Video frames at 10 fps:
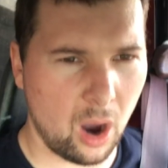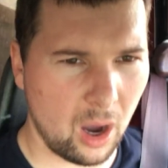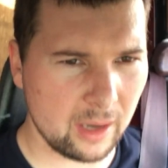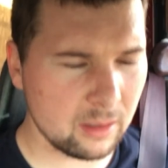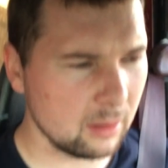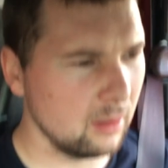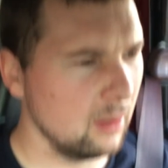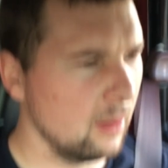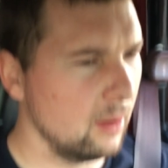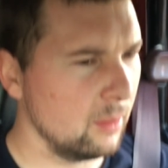on,
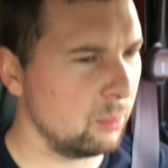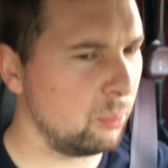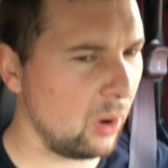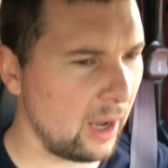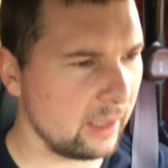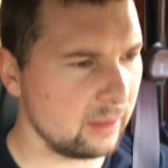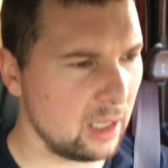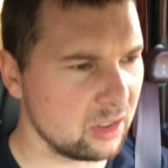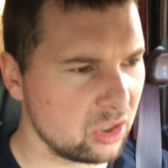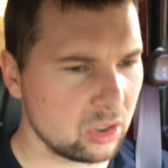but
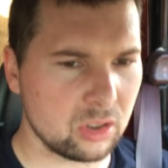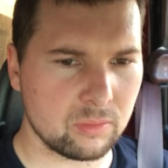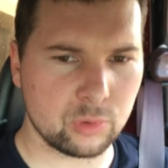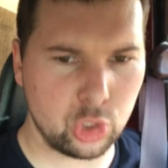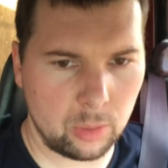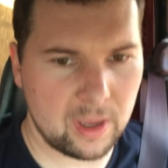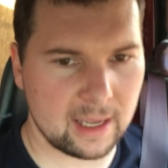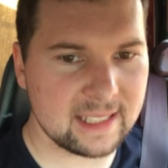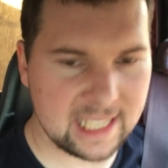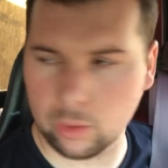it should be
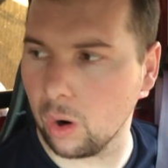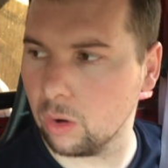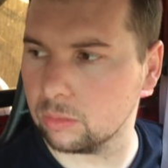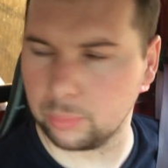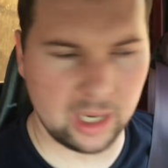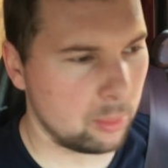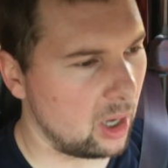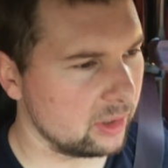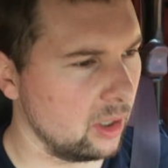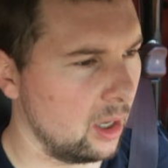at 0, but I
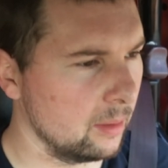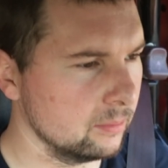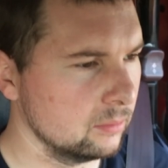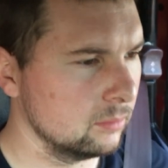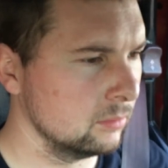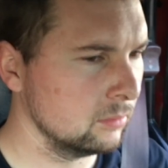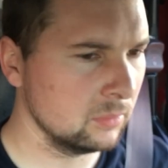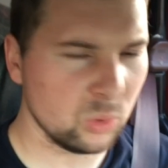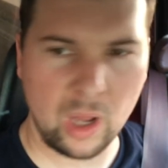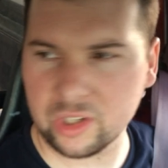brought the
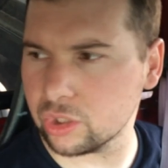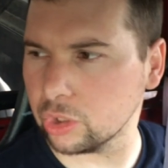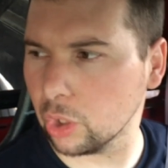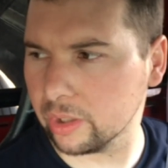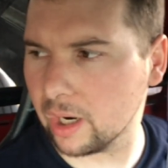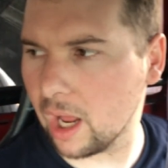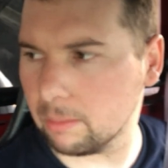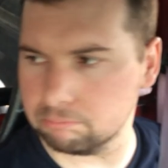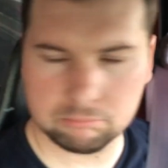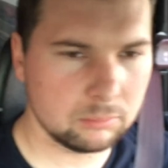wrench to turn it
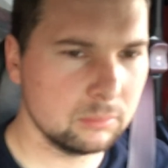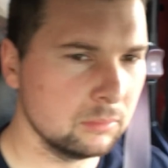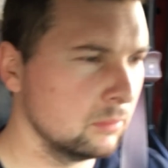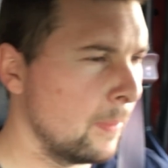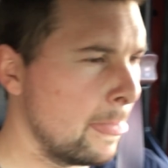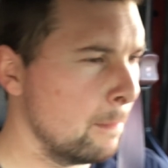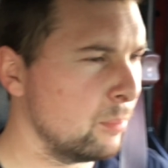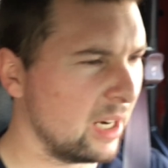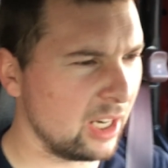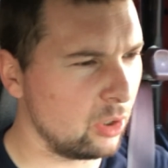up.
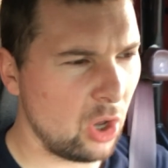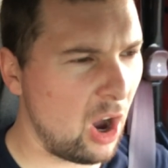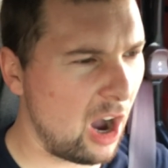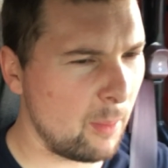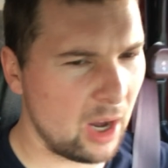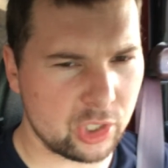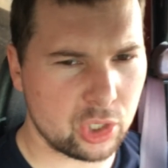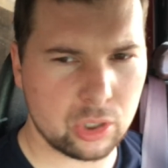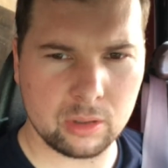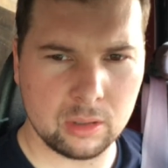But I don't know how much,
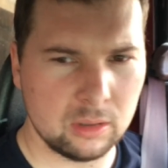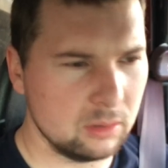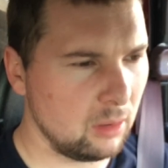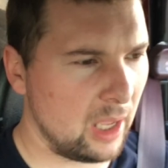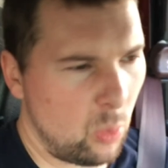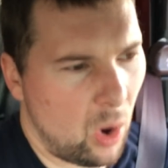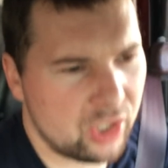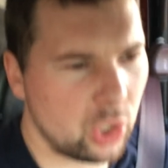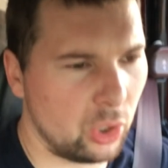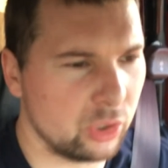like
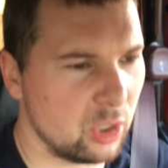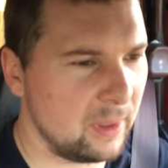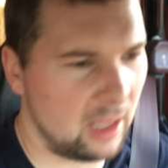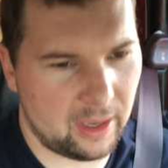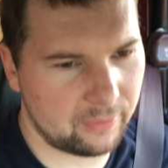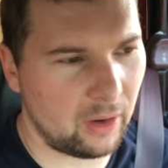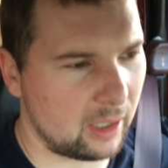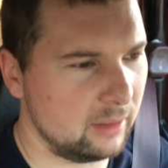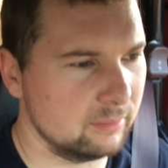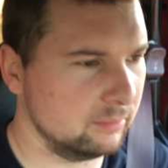one turn can be like
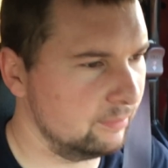fucking